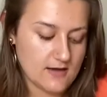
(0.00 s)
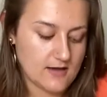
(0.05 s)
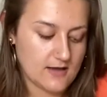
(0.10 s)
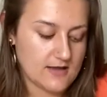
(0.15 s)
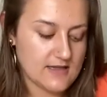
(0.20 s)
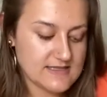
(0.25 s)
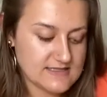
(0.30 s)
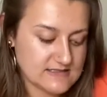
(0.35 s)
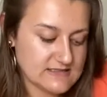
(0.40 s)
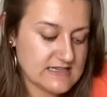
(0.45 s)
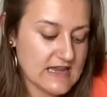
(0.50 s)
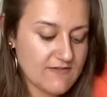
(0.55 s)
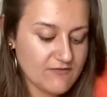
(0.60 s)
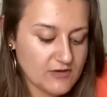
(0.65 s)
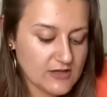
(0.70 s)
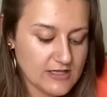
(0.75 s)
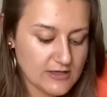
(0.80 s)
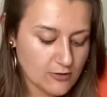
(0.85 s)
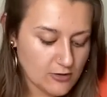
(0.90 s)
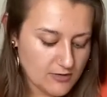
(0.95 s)
is
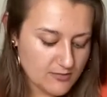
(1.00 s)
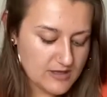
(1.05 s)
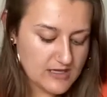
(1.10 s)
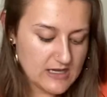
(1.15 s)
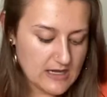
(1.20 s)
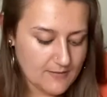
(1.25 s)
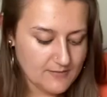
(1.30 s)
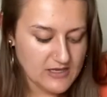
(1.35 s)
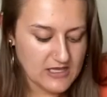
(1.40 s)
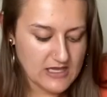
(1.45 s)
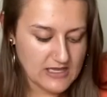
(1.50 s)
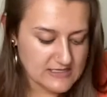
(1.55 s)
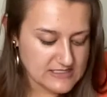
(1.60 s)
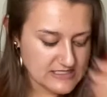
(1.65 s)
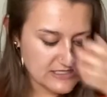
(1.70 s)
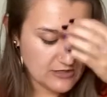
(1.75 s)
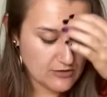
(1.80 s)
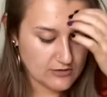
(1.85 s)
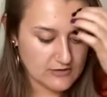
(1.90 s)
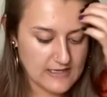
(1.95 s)
definitely going to be coming
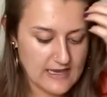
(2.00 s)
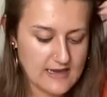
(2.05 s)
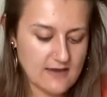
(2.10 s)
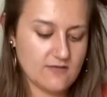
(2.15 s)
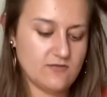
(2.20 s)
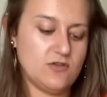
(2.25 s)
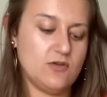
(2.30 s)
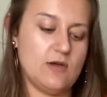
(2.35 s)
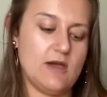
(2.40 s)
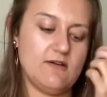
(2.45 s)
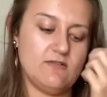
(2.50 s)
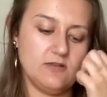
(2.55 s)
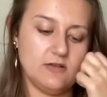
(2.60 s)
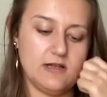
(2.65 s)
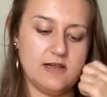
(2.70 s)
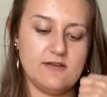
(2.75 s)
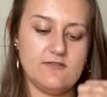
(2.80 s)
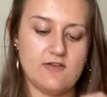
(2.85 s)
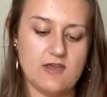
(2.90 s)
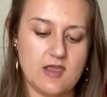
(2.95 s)
into your life. You have a
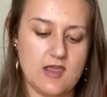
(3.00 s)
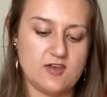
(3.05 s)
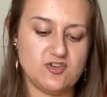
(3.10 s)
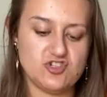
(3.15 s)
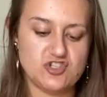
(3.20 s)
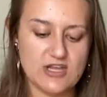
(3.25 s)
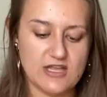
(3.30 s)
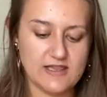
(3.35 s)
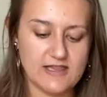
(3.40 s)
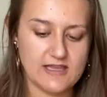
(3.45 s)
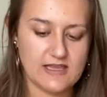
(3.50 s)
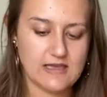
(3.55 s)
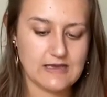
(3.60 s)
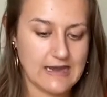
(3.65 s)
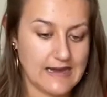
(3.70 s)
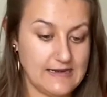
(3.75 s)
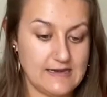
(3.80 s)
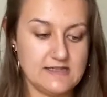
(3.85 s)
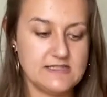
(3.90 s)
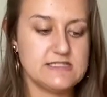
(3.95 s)
lot of angelic
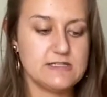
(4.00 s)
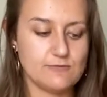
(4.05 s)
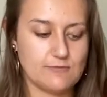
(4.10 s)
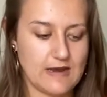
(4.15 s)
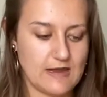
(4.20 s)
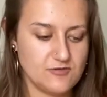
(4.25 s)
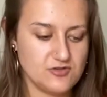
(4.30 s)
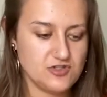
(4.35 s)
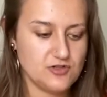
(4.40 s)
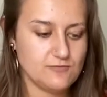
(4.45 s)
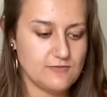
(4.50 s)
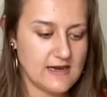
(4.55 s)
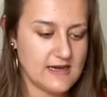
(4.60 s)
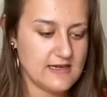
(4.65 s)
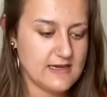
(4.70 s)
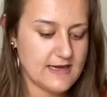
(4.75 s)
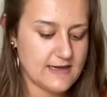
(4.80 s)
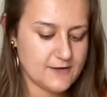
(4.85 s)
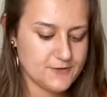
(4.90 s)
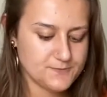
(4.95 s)
guidance around you right
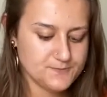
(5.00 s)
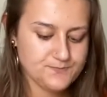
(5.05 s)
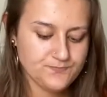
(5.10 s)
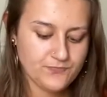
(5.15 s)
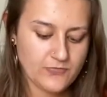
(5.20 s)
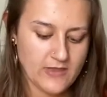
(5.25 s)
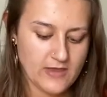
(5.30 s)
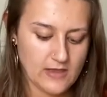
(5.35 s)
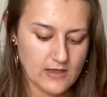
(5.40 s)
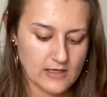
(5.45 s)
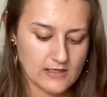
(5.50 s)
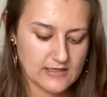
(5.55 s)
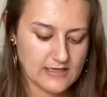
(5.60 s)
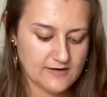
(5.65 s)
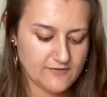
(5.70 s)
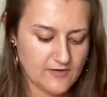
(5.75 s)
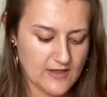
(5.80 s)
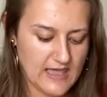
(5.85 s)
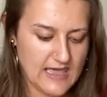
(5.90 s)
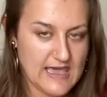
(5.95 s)
now, a lot
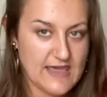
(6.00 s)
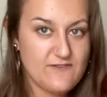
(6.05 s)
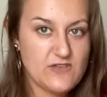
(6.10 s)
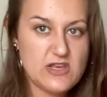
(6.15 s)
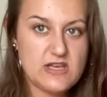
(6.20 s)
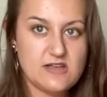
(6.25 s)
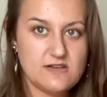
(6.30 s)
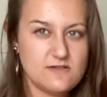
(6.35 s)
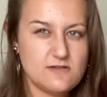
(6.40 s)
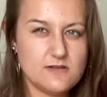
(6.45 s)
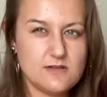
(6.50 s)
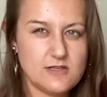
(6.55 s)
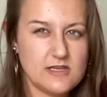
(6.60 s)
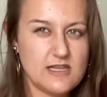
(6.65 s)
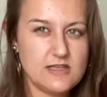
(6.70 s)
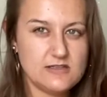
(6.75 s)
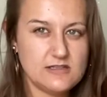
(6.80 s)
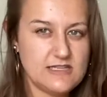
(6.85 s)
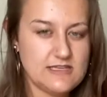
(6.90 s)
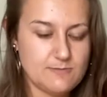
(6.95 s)
of
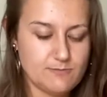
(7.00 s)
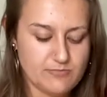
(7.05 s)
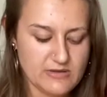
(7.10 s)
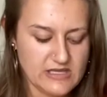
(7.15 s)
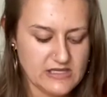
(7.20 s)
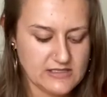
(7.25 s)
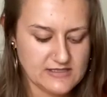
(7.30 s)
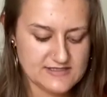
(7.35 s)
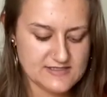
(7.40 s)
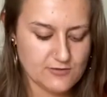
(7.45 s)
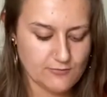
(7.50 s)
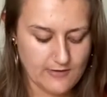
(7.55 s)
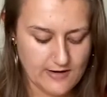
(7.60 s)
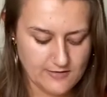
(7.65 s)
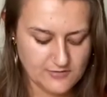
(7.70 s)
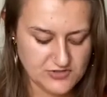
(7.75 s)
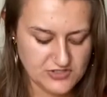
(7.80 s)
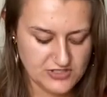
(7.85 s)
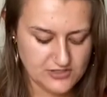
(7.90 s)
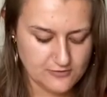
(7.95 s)
heavenly beings
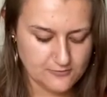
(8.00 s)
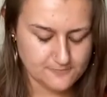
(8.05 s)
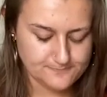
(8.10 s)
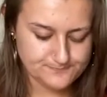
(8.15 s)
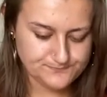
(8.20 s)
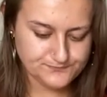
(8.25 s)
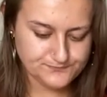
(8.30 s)
around you.